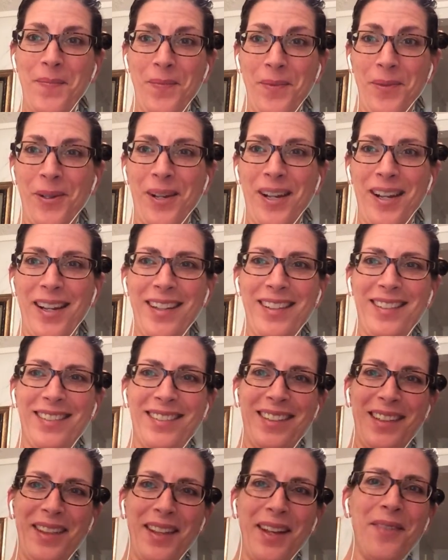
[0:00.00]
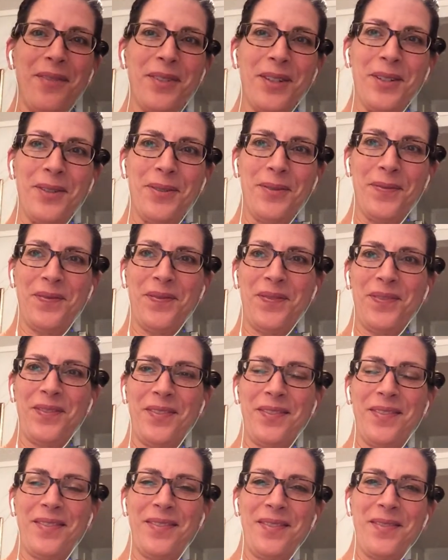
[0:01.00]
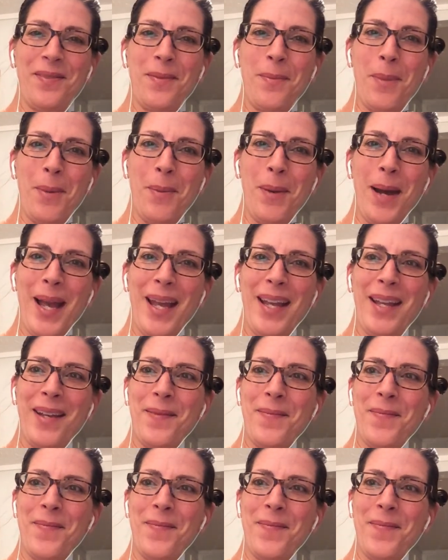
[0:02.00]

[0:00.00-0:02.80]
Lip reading: Okay? I love you. Bye-bye.